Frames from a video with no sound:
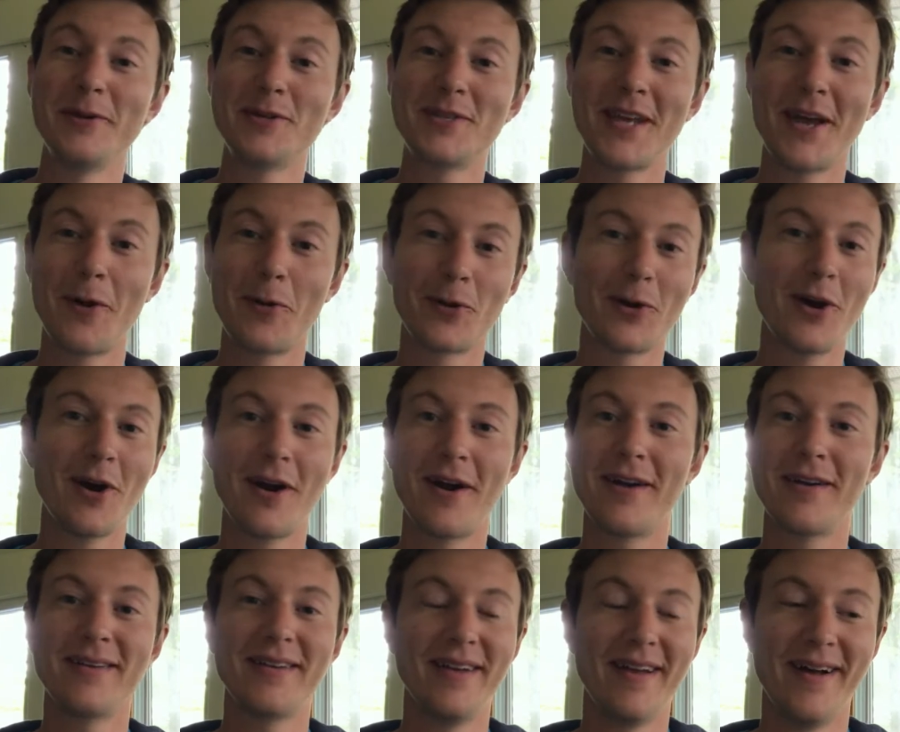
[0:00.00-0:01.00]
sound
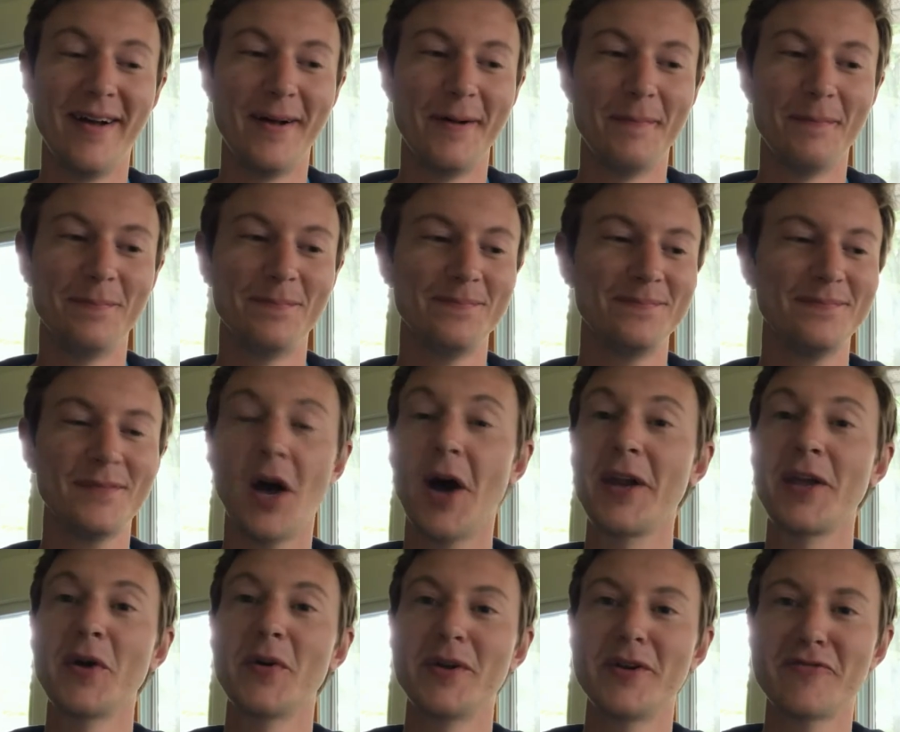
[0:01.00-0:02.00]
card,
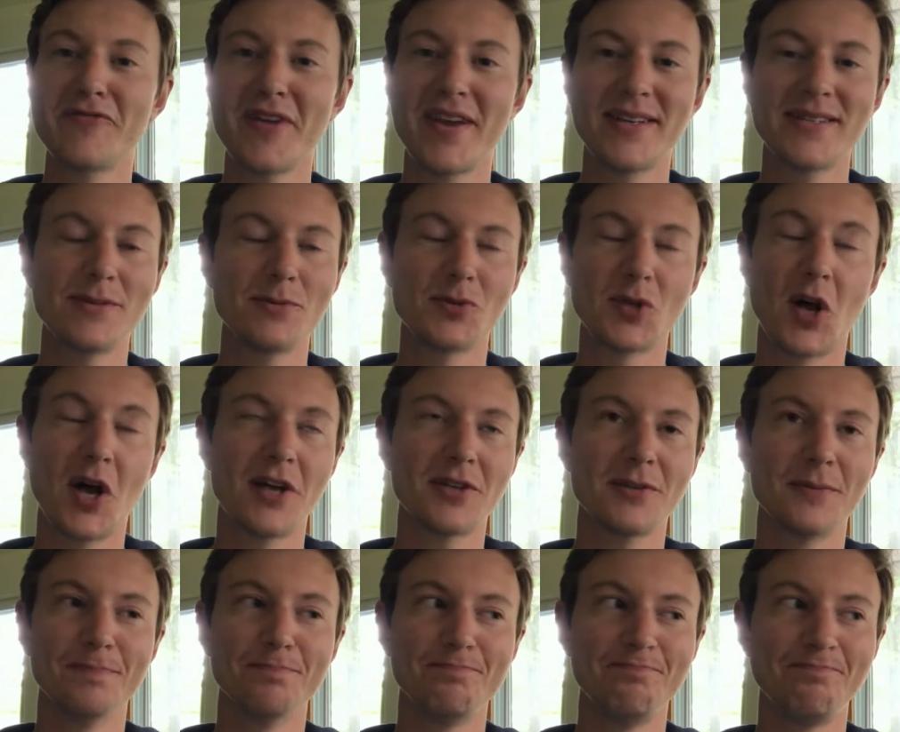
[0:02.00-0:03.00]
audio interface. It was awesome.